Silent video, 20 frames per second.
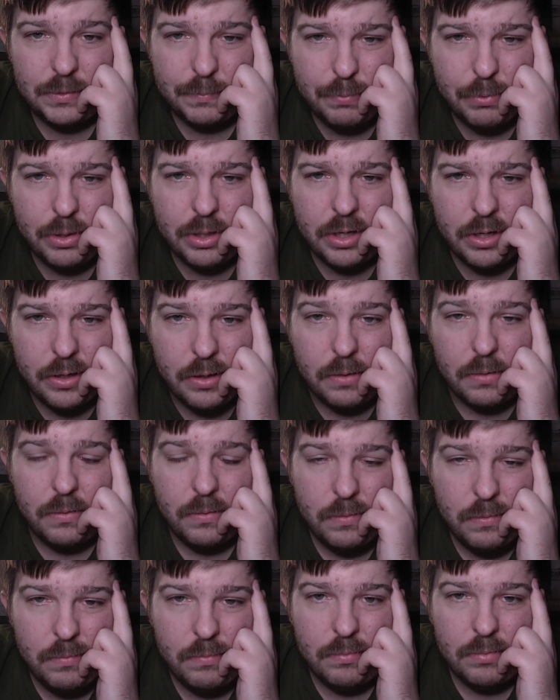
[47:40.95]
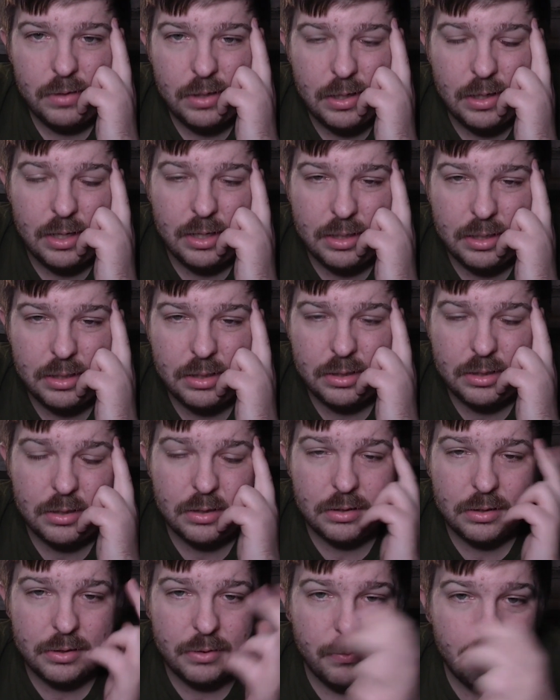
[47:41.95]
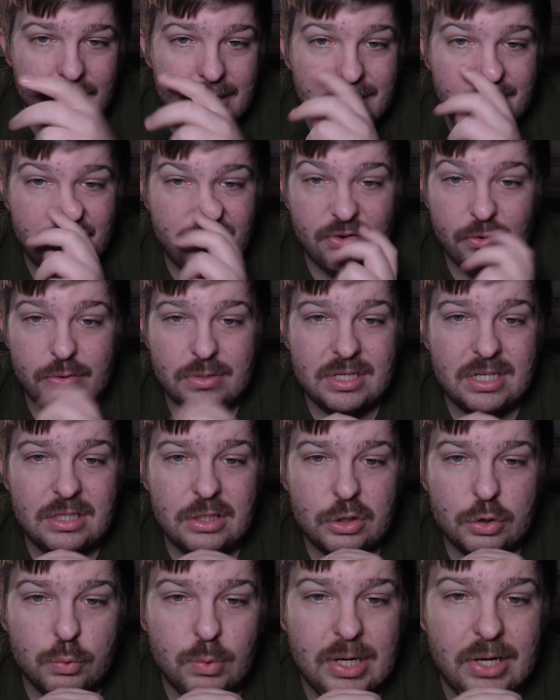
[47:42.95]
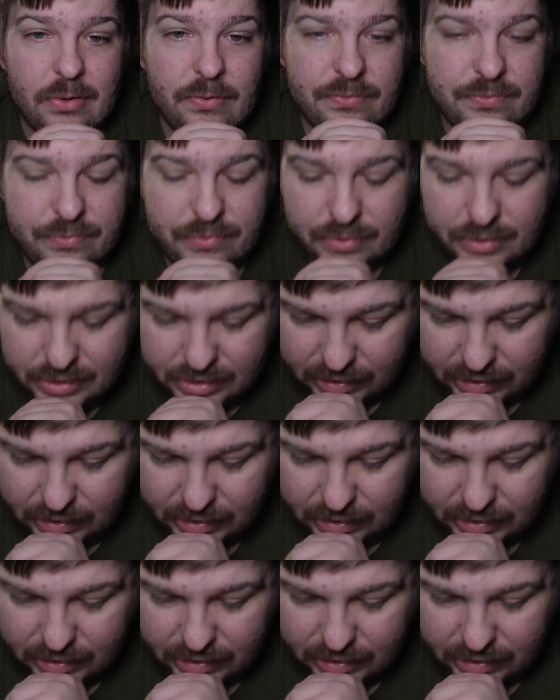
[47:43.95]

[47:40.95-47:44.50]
it's pretty good uh, to, to to win 13 to 12.